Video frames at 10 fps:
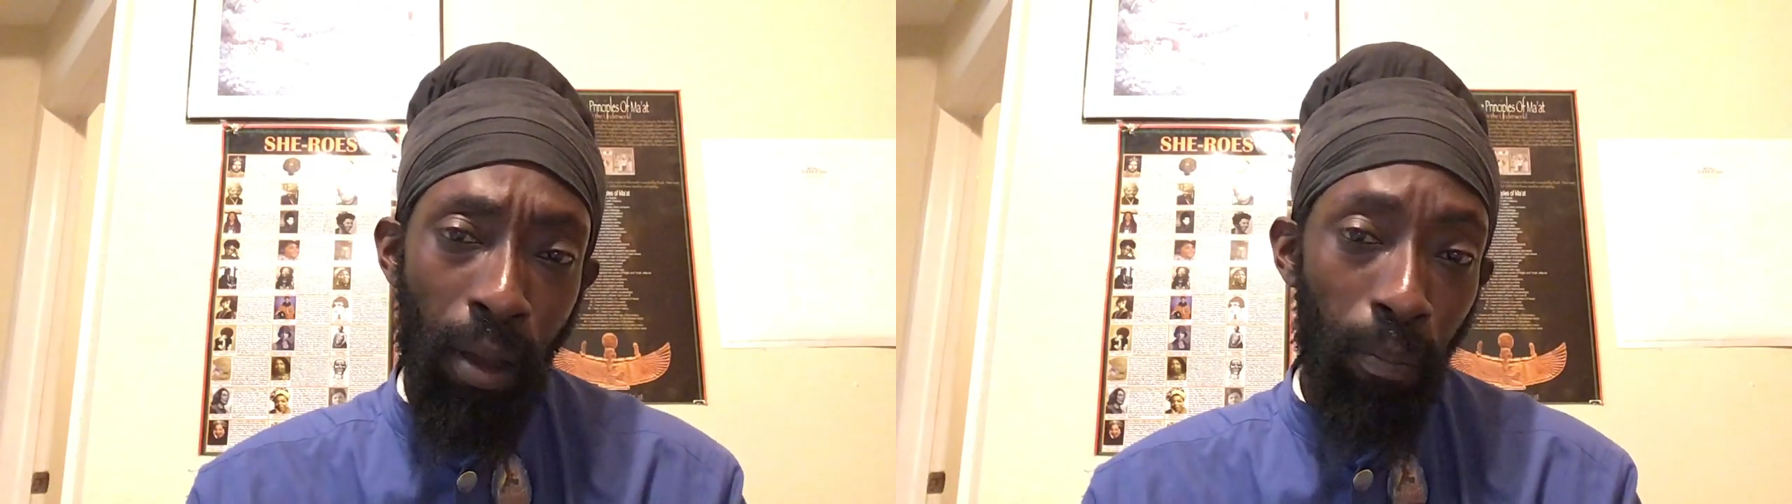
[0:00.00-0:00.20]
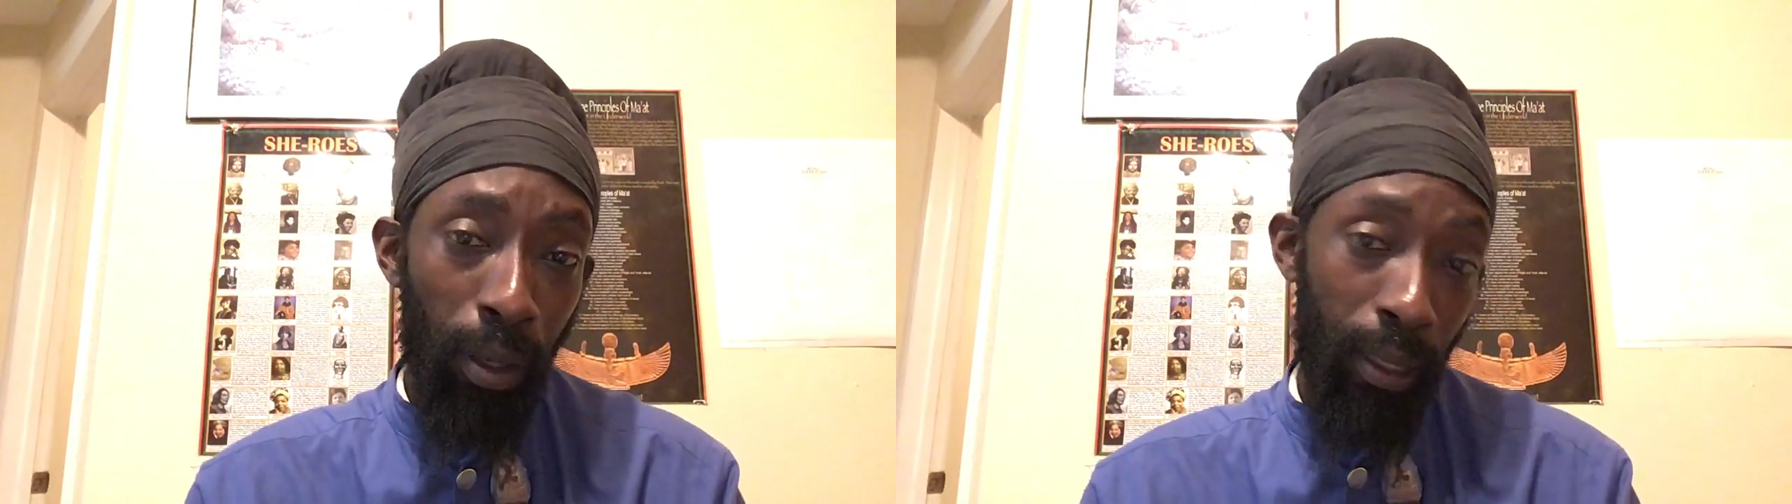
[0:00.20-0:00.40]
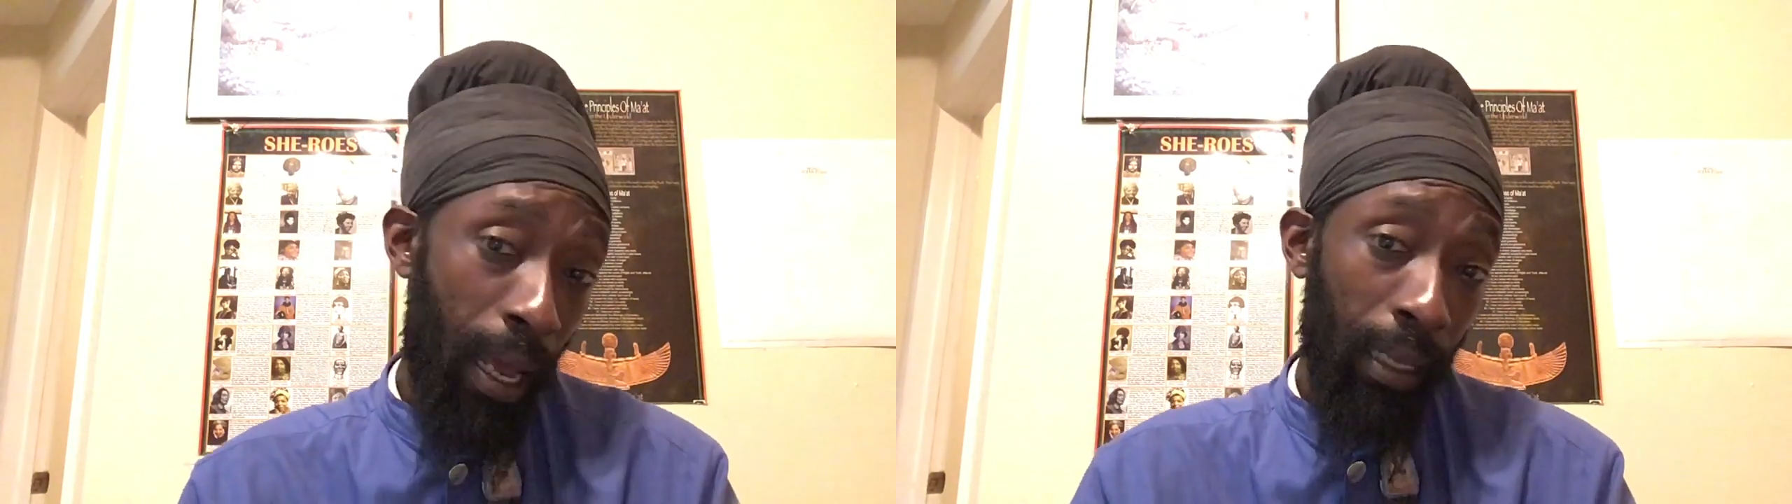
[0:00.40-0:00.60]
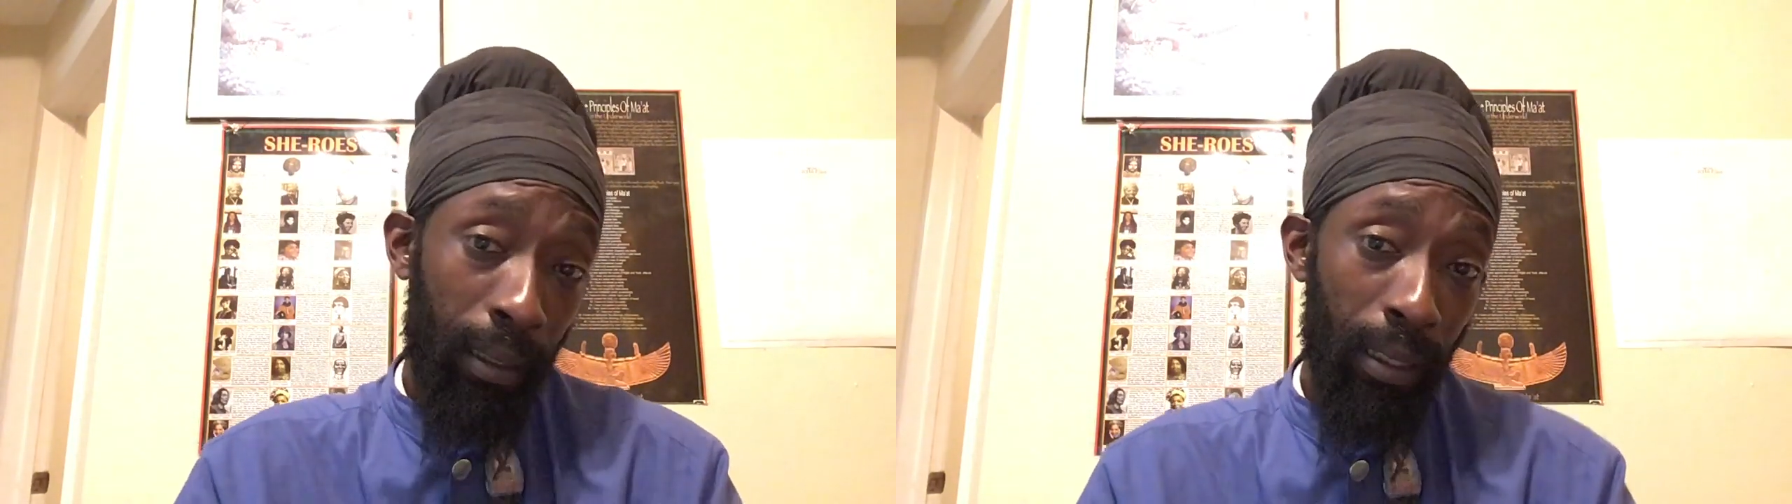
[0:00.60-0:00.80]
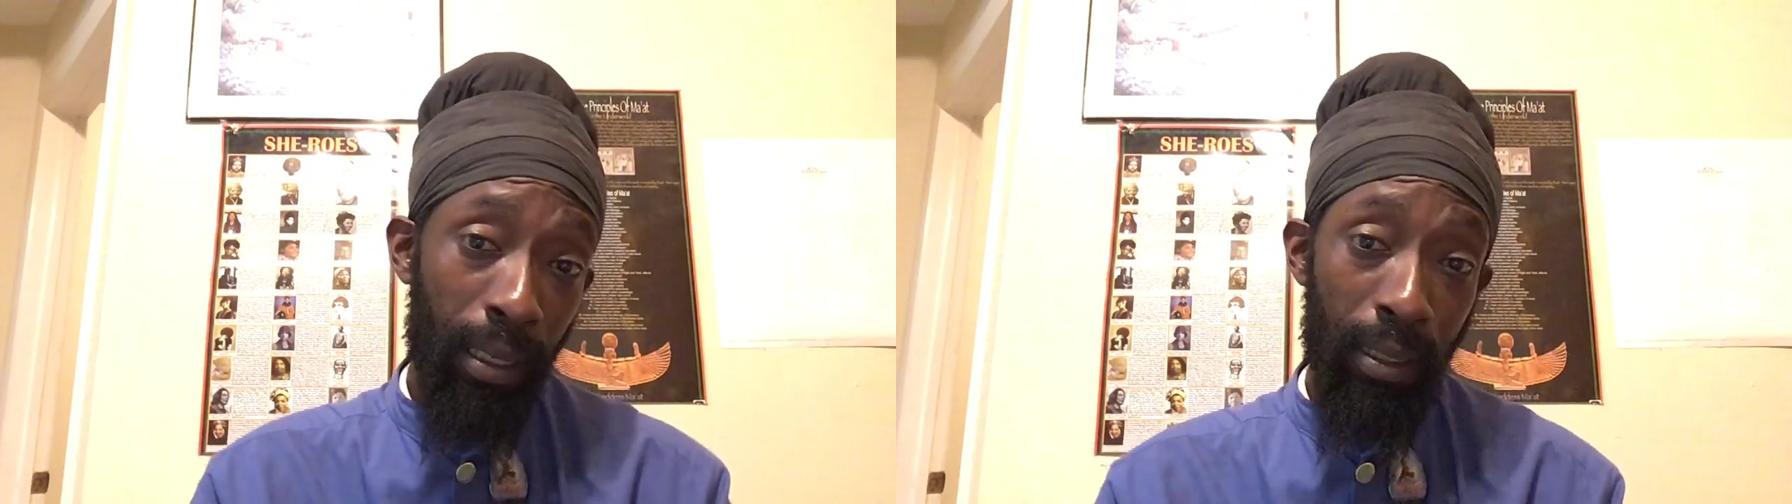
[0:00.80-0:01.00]
But at
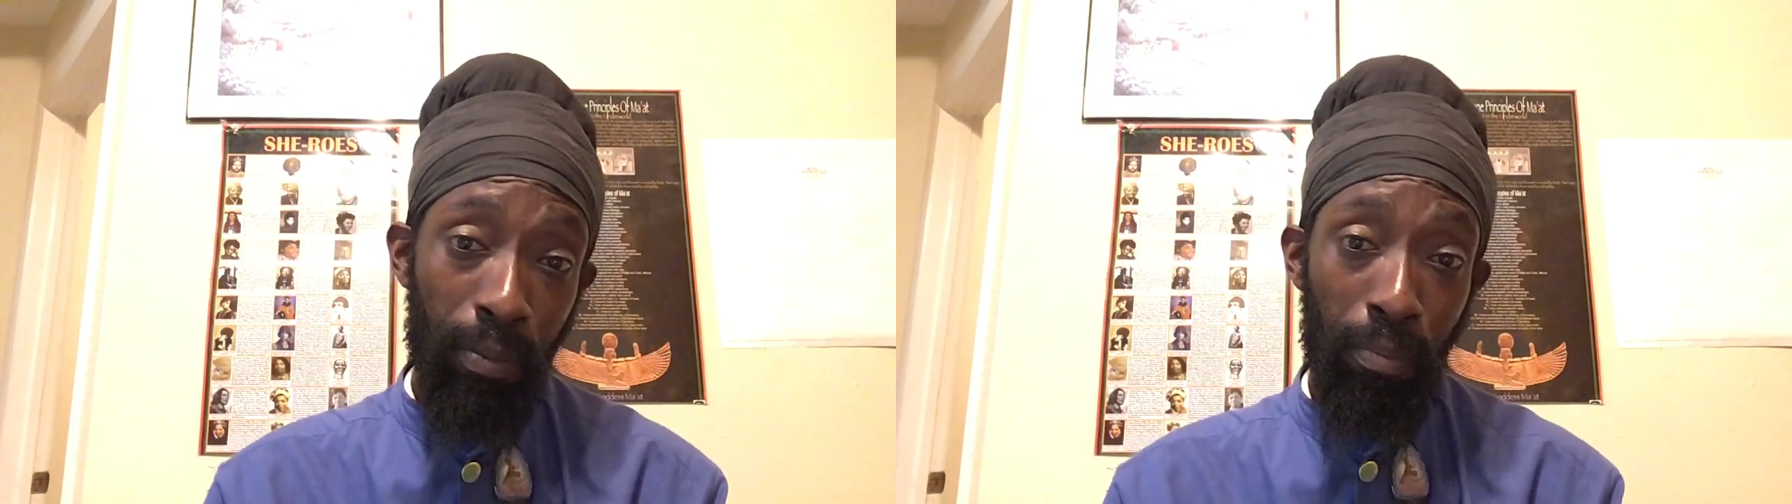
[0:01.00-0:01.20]
least